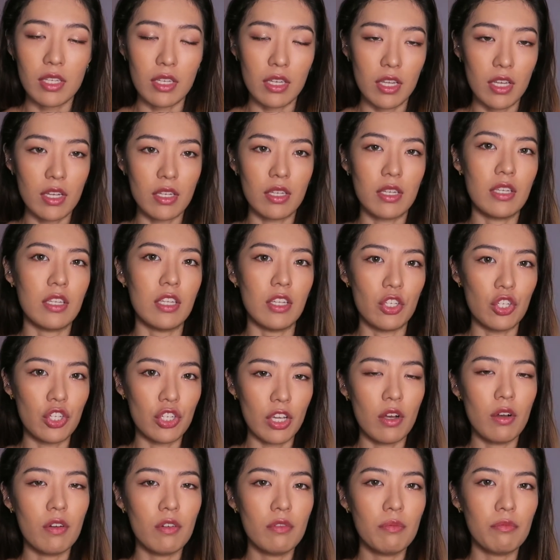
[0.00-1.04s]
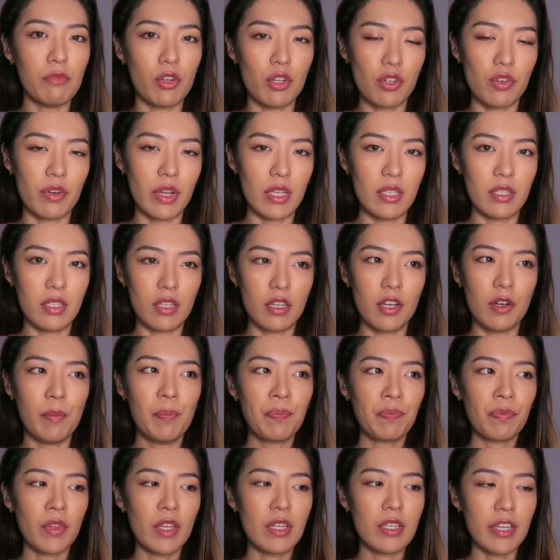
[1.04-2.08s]
in it, the gel moisturizer
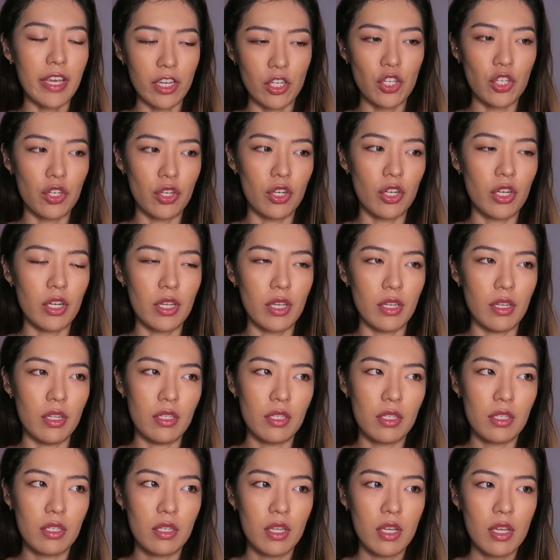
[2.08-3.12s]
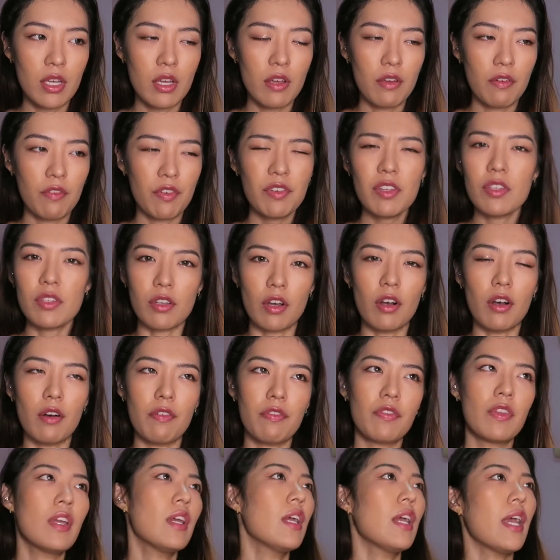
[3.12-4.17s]
texture is very soft
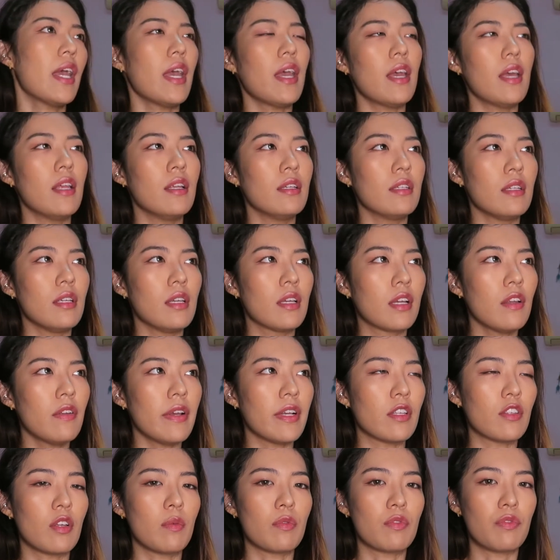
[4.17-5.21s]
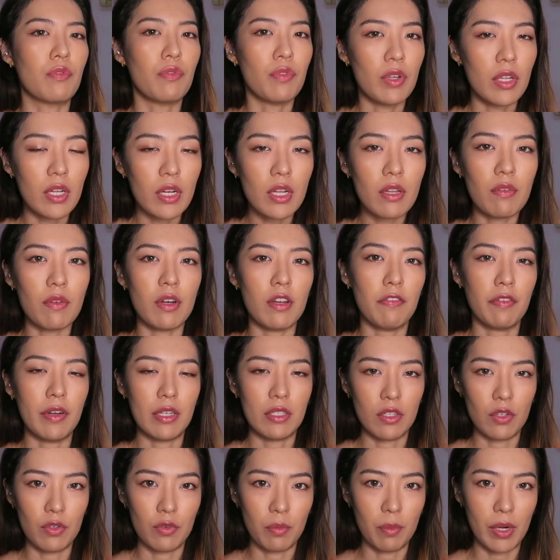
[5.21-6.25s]
and it kind of absorbs really
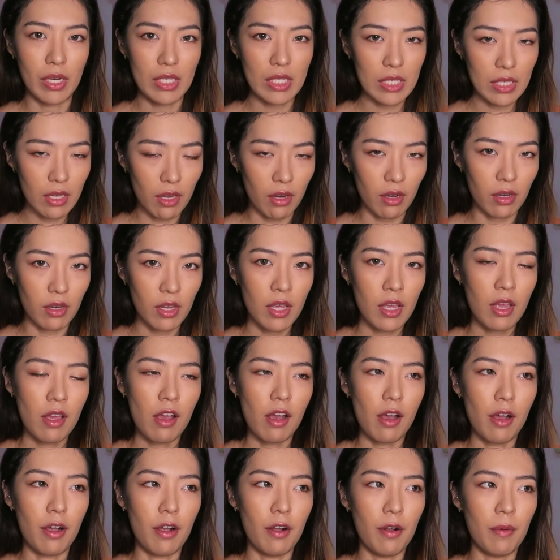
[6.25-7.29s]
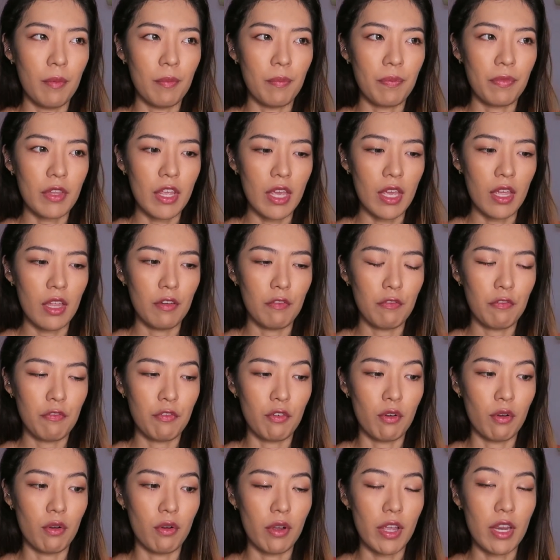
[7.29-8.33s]
fast into my skin. And
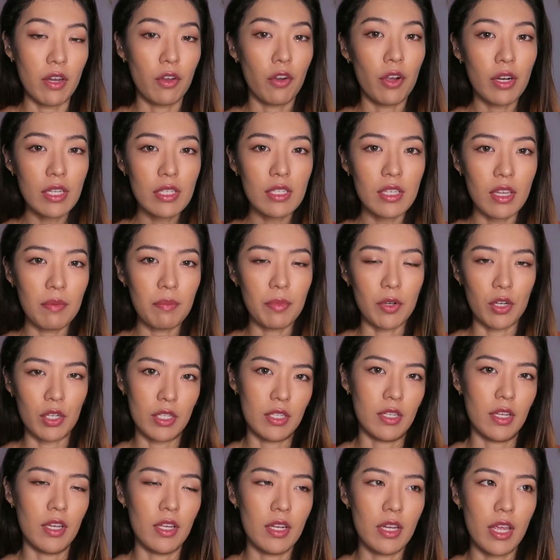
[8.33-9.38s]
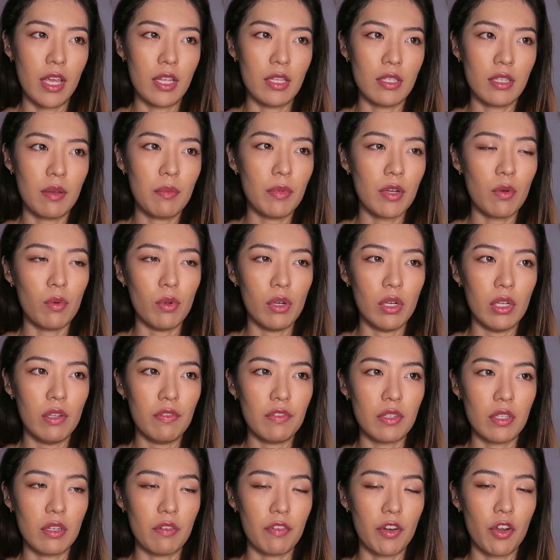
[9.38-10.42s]
for an oily skin person and somebody who
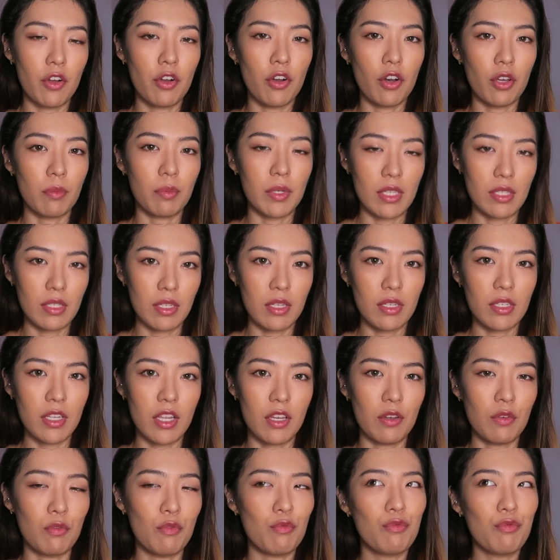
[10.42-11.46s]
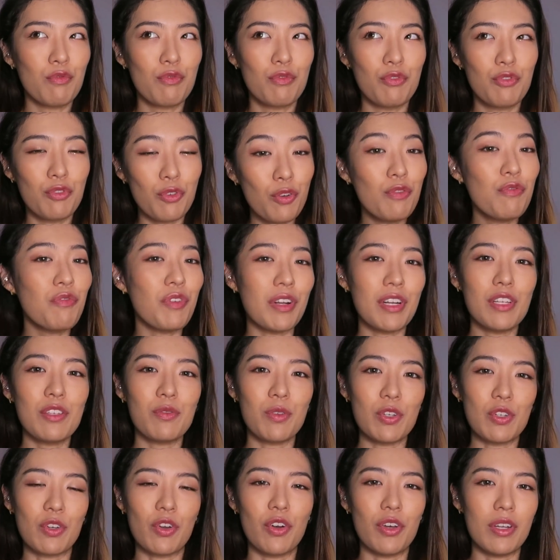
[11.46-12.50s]
lives in a very hot places and don't really
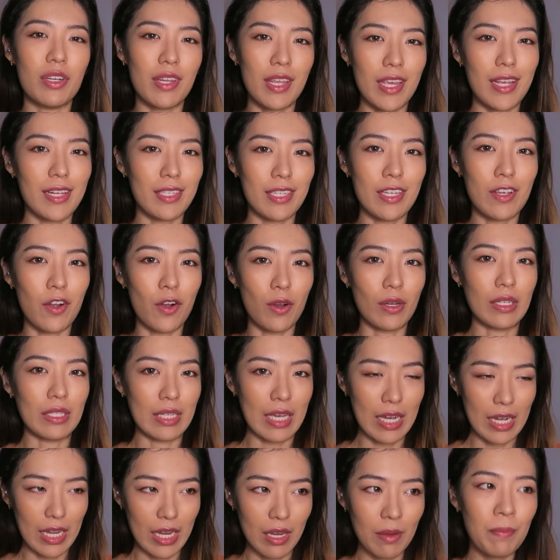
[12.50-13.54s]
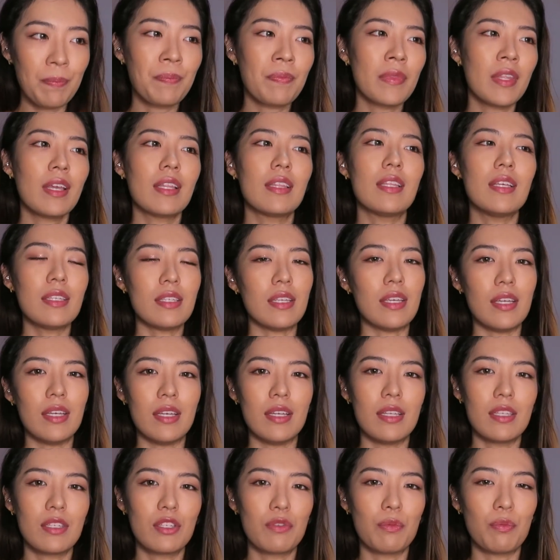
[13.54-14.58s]
switch on the AC all the time, this
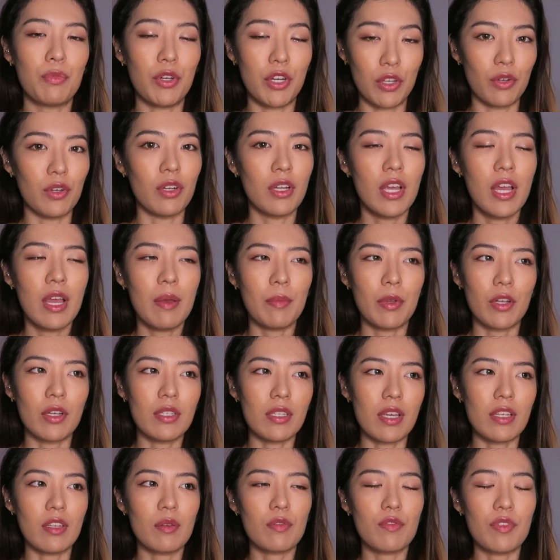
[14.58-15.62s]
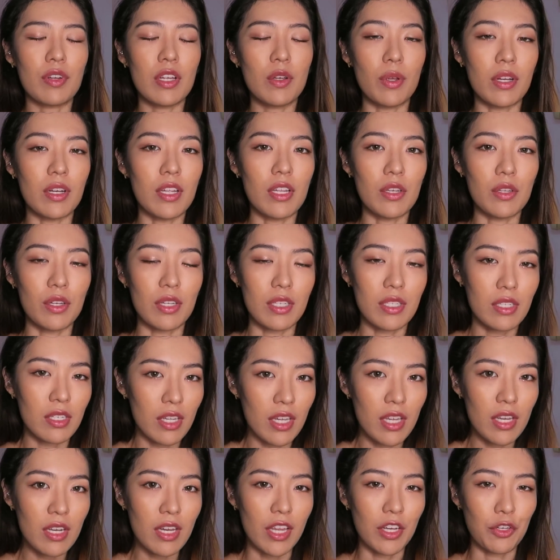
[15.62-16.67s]
is pretty good because it absorbs really quickly into the
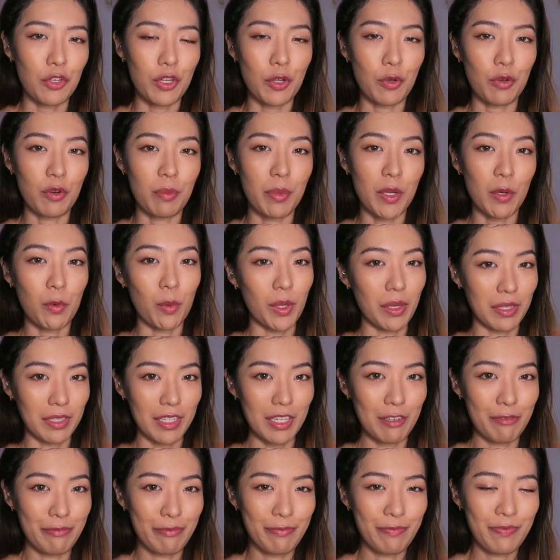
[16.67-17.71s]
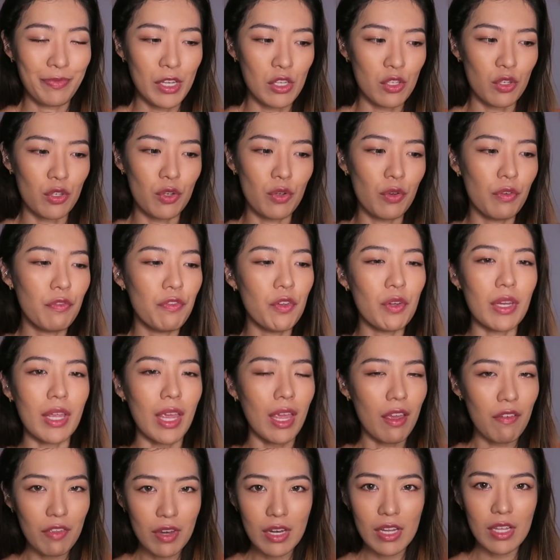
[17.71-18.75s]
skin and you can go to bed quickly. So you don't feel the
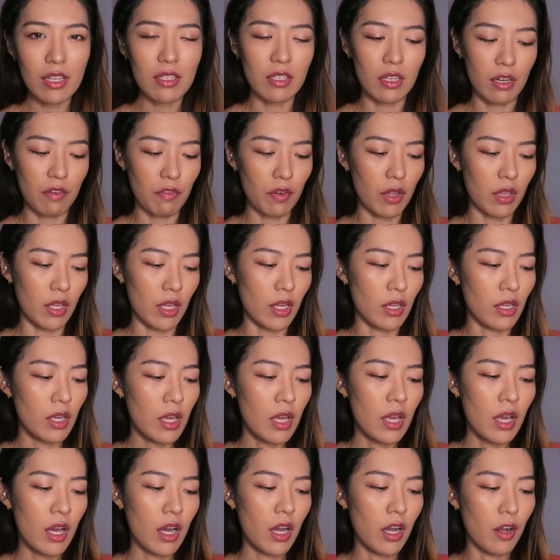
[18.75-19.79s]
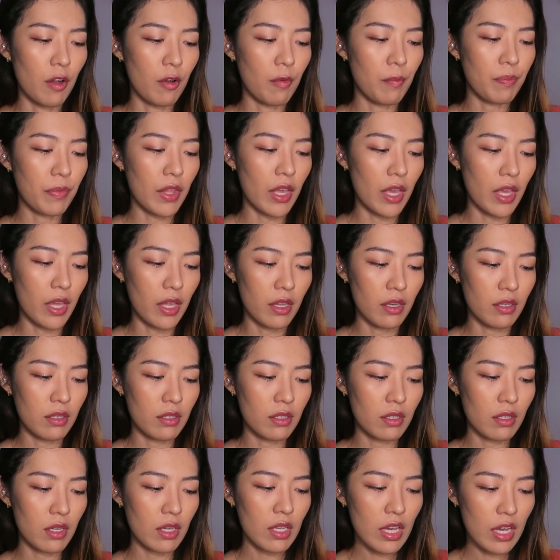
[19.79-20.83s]
heaviness and everything. And
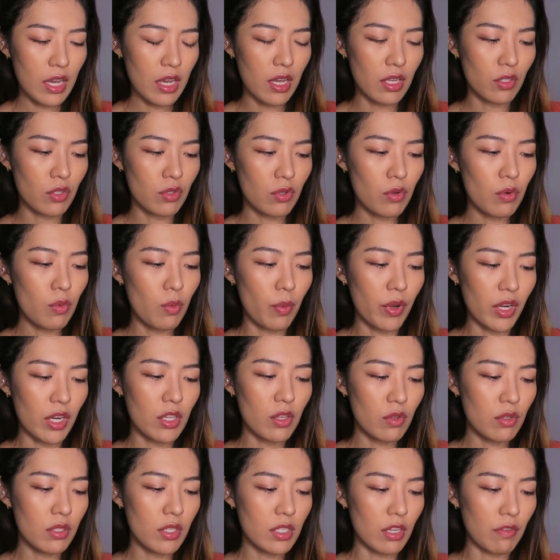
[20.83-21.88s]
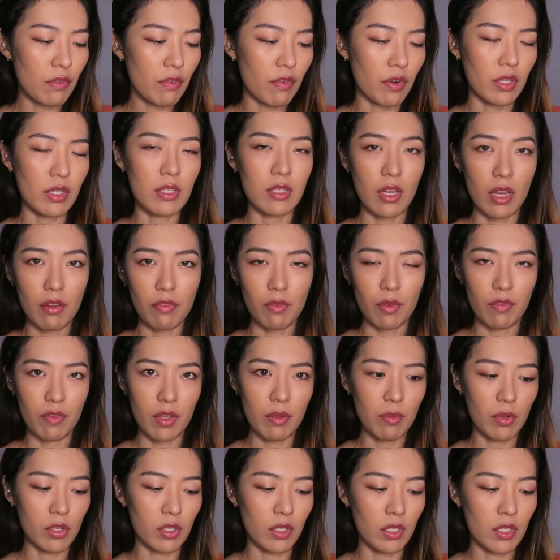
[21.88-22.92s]
yeah, so when I use this, I feel very safe with it
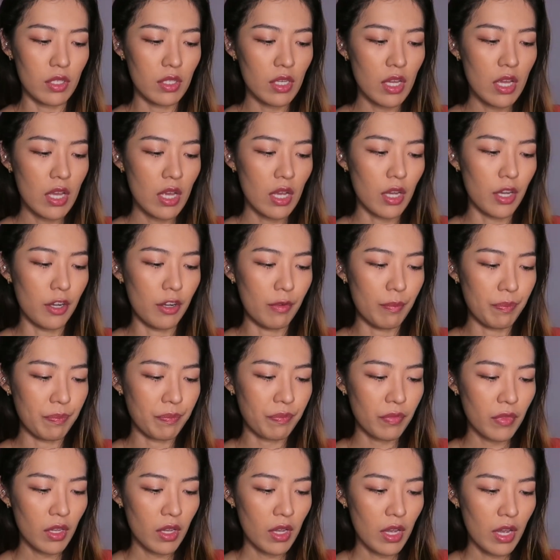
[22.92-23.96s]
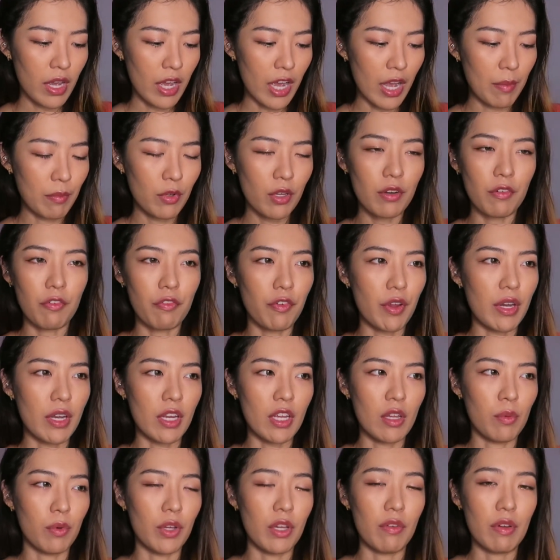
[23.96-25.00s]
because I'm not afraid that
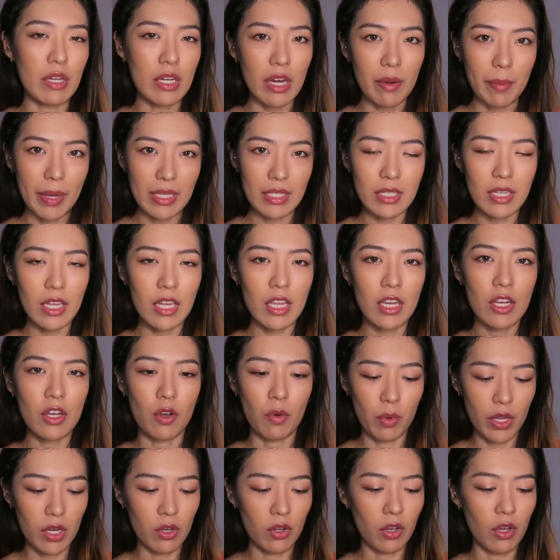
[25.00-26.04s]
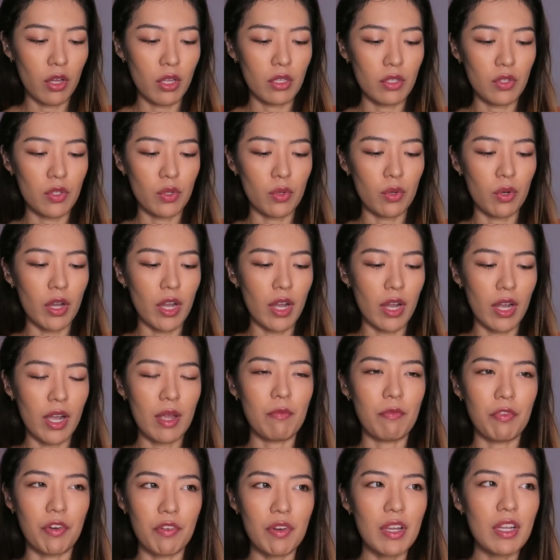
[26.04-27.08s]
it will irritate my skin or whatnot. So
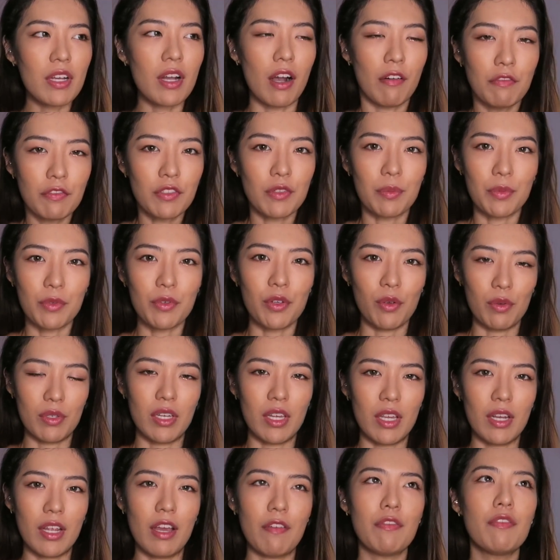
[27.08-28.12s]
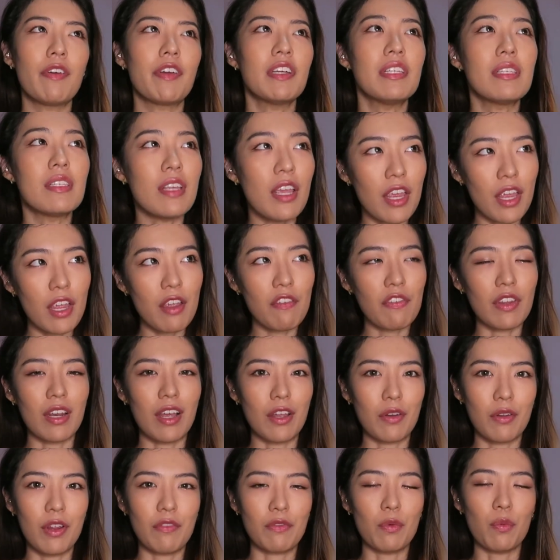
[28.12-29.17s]
I'm very comfortable using it. I feel very safe that I
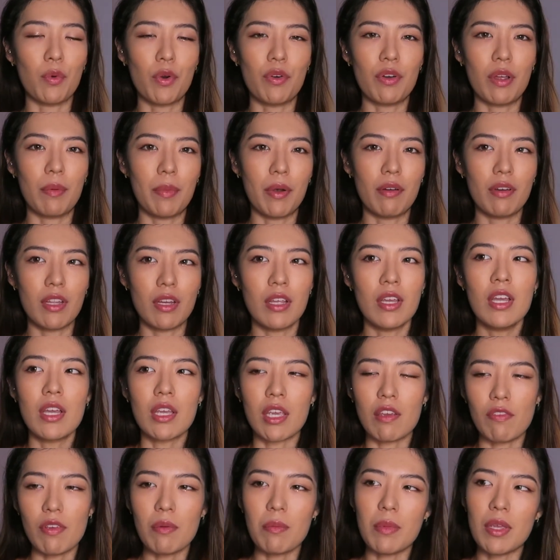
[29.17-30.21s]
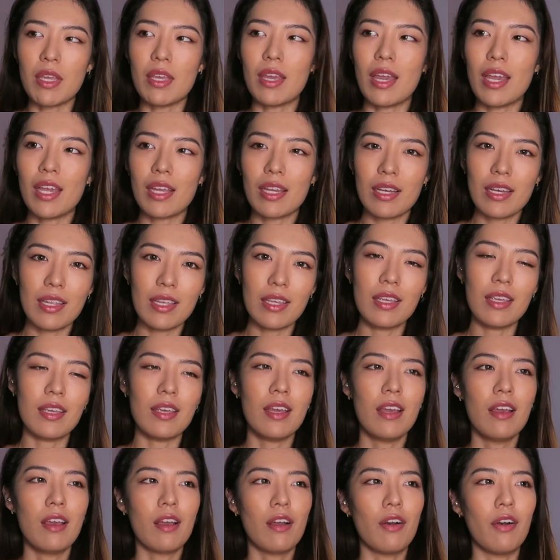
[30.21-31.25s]
don't have to worry about it giving me acne
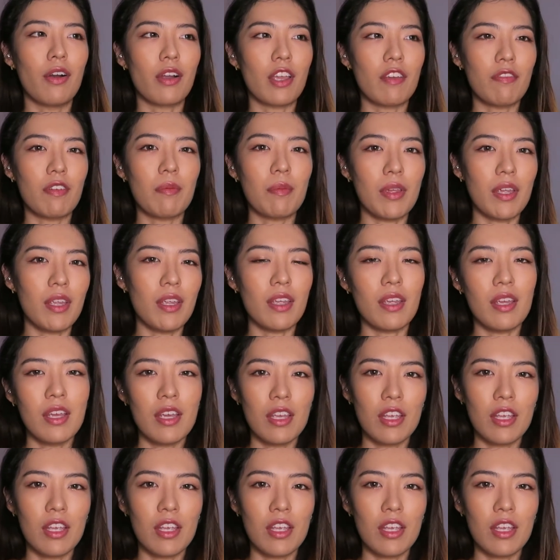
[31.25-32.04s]
or giving me,